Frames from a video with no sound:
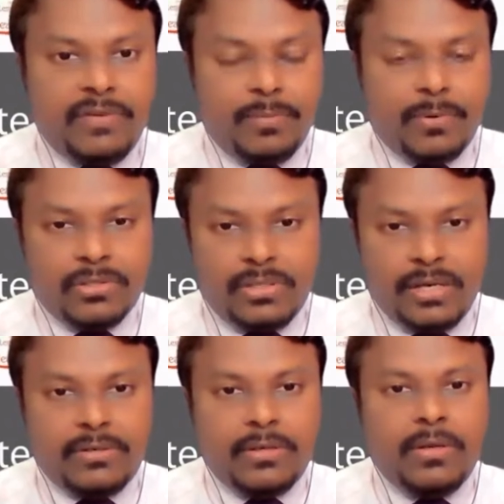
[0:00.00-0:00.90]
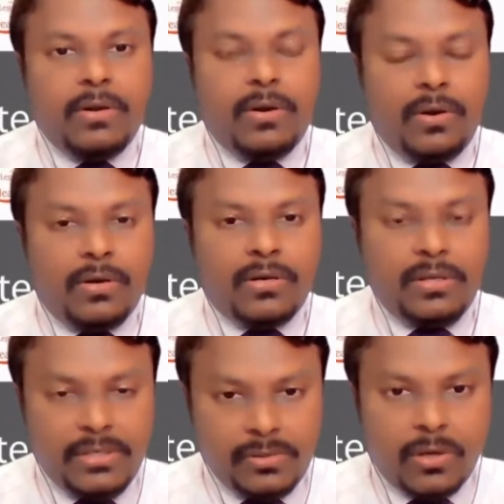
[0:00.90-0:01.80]
for prostate, or
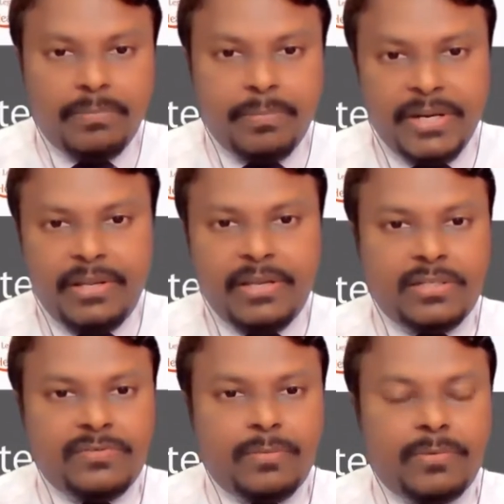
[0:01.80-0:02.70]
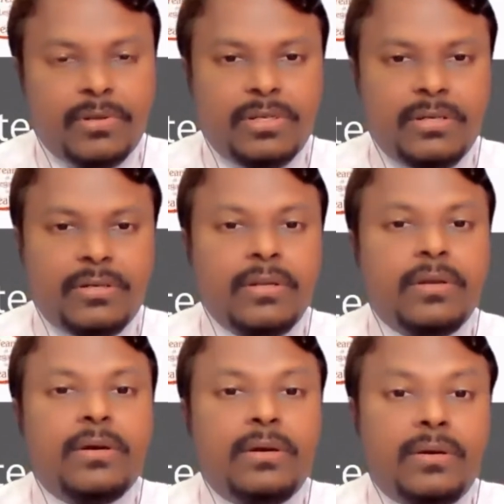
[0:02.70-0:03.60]
he's on medications for prostate.
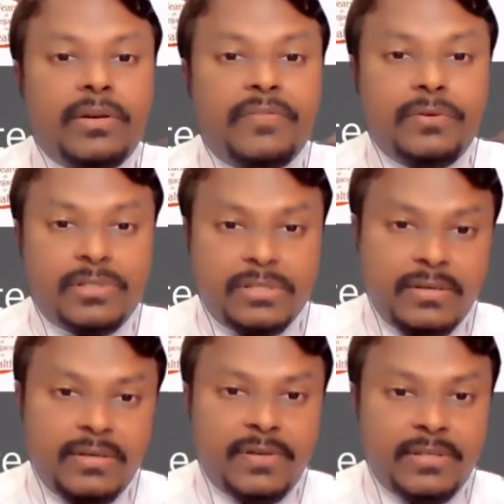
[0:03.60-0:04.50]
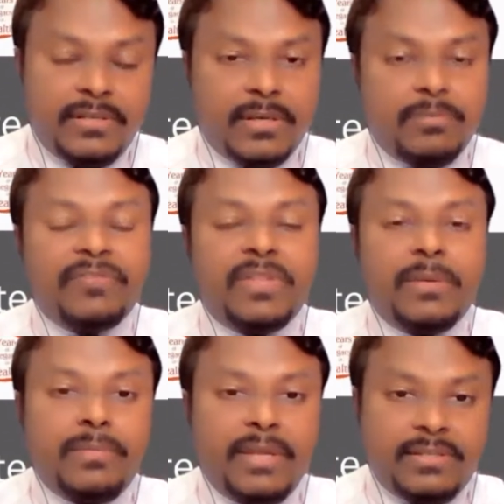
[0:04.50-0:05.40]
Or if you still further, some of
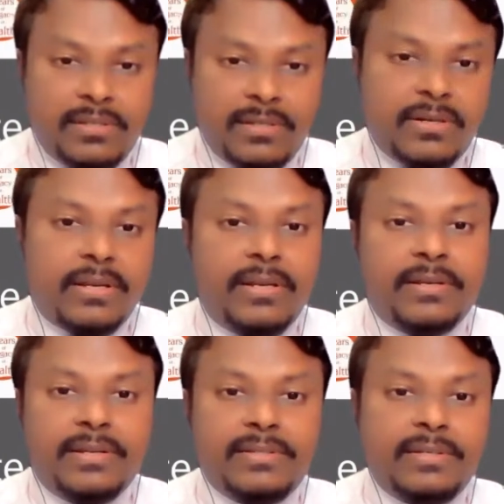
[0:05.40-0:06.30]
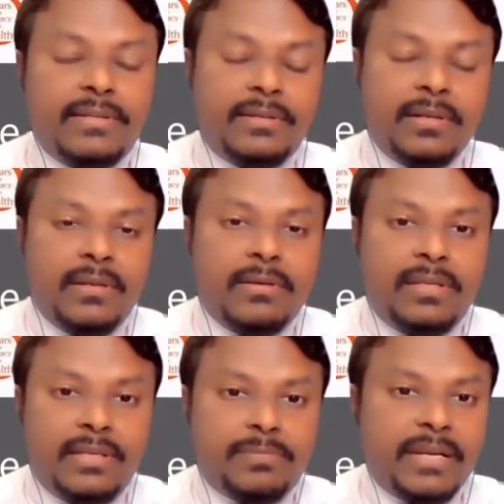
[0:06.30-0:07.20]
them can still recollect and say that,
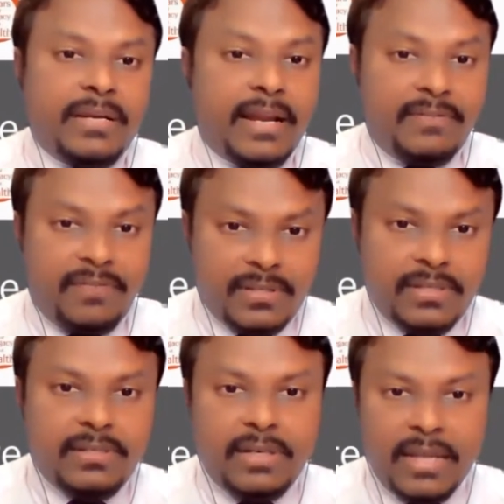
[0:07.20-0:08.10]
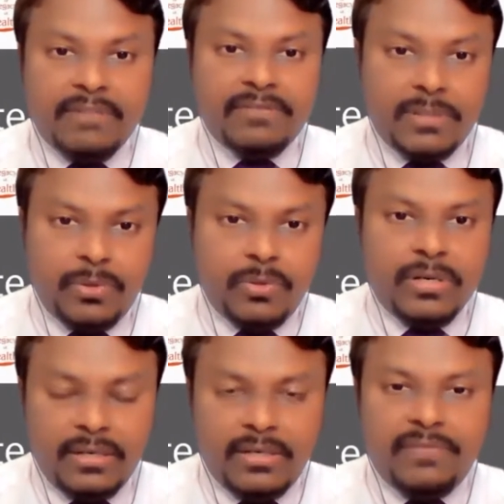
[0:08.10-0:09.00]
yes, my grandfather did have some
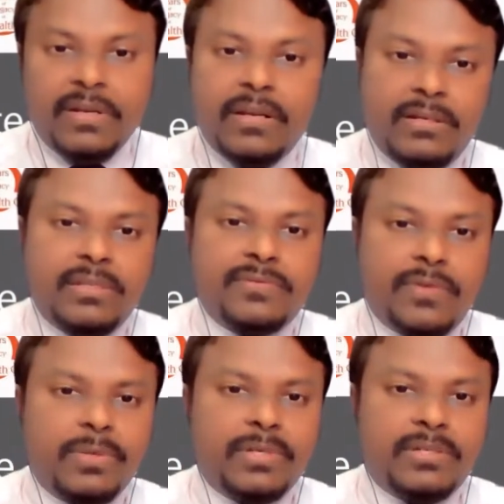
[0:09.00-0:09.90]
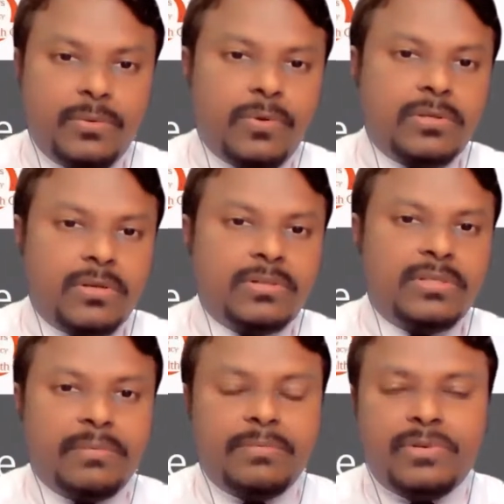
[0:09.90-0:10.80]
urinary difficulties for which he was on
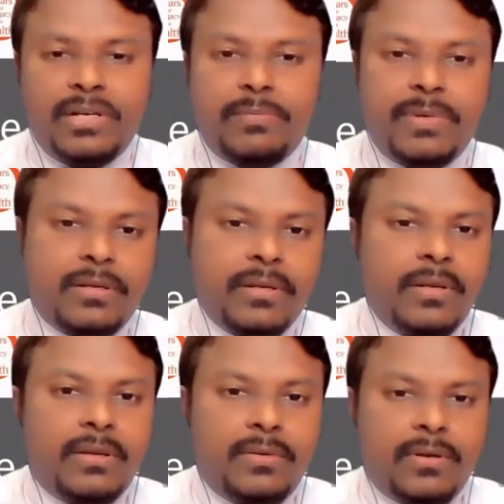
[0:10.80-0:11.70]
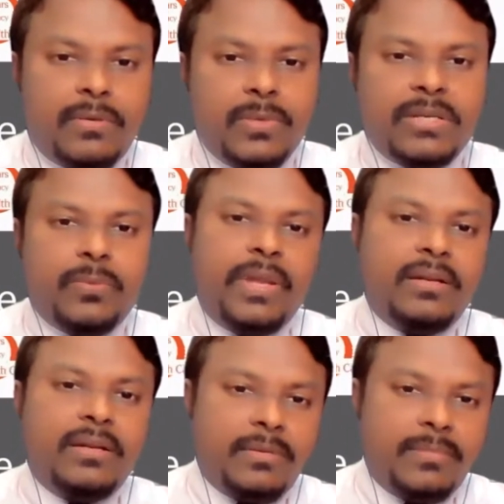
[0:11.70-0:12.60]
some treatment, which I
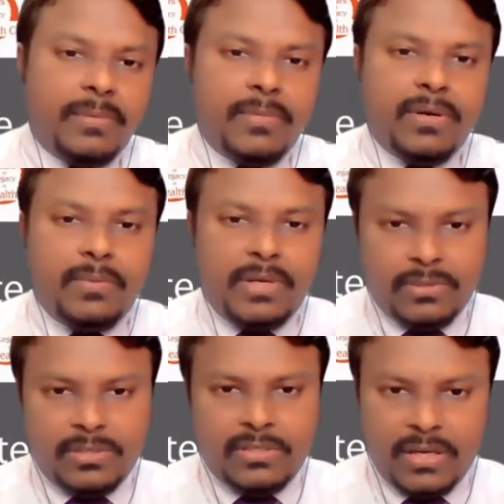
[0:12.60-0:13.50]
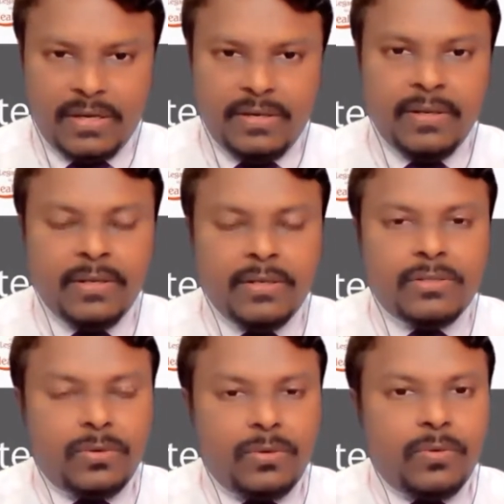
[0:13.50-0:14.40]
vaguely remember when I was a child.
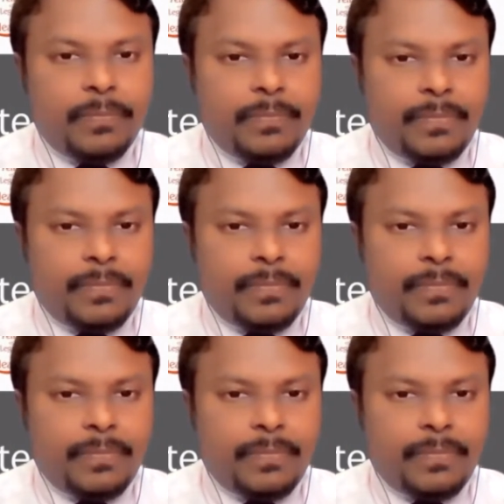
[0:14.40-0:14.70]
So